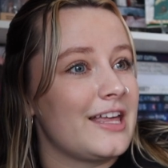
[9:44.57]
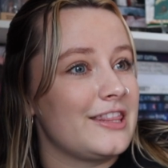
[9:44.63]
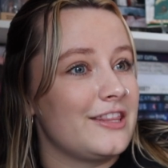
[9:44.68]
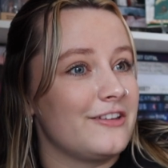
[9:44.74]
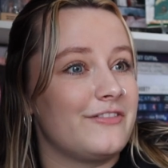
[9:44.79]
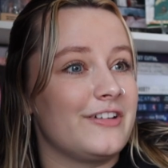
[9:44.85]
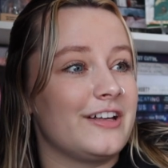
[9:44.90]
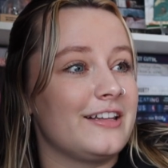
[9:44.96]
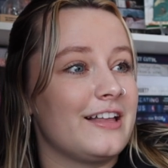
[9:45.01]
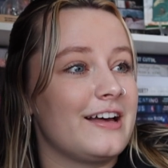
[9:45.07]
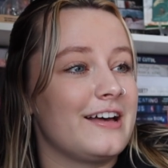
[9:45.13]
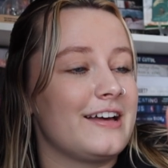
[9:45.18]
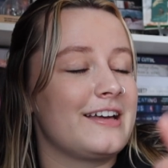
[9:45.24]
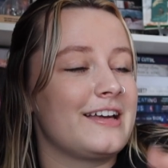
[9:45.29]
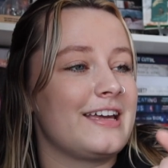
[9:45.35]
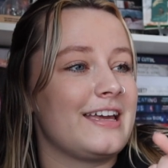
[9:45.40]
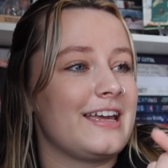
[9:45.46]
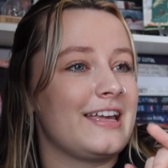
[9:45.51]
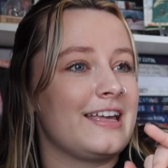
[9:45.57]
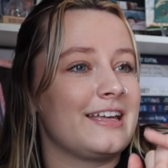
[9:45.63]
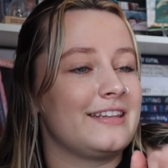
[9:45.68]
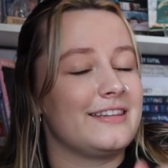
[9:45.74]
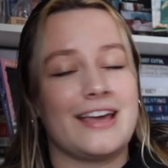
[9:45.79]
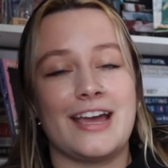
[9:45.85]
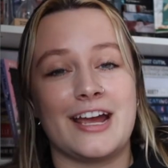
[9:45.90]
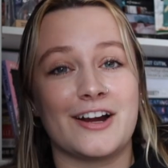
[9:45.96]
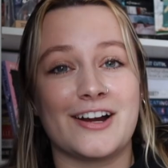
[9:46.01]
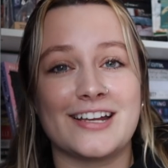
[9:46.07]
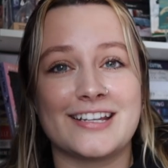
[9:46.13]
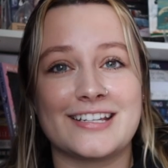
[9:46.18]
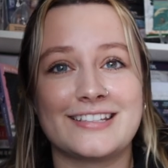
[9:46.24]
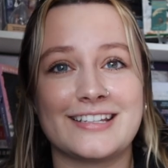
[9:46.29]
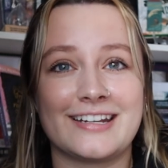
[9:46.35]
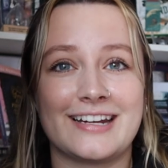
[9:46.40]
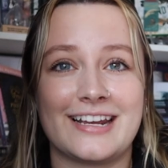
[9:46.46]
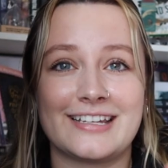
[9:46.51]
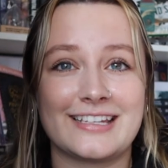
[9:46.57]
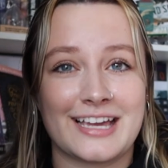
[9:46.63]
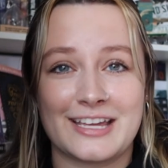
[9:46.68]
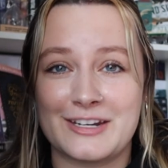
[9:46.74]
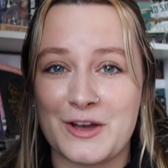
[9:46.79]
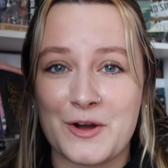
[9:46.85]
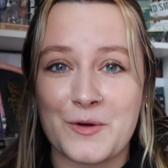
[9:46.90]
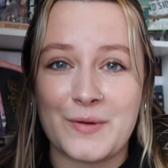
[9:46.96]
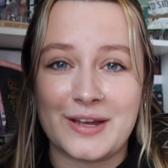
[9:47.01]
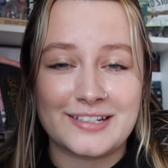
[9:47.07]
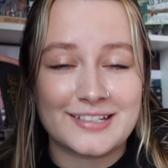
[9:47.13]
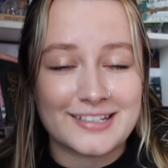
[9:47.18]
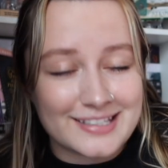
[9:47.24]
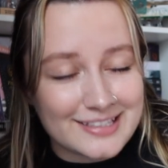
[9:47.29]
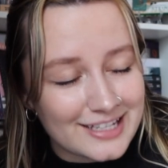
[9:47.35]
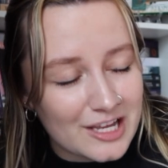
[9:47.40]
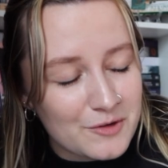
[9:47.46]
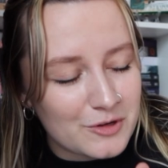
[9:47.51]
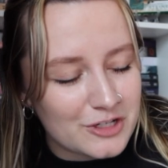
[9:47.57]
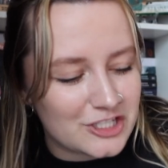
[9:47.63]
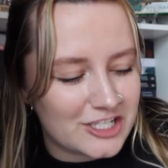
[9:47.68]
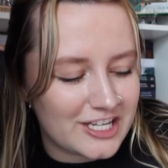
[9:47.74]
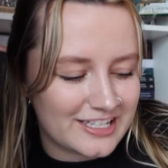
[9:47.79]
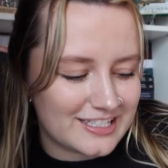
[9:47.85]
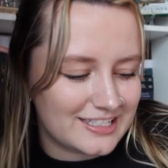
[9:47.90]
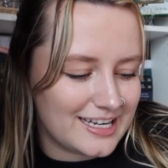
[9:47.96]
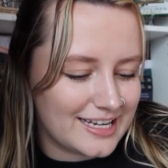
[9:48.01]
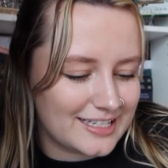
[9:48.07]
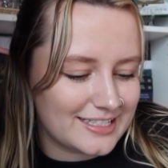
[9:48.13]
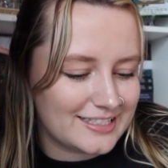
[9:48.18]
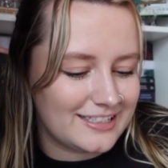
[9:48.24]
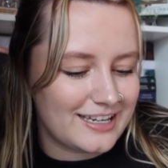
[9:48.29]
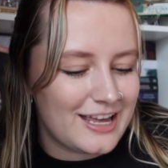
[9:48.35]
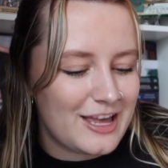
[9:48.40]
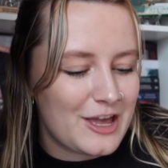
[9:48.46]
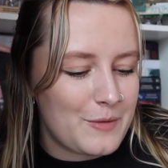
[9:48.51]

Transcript: The Villa, and The Heiress, and I cannot wait to see what she has next,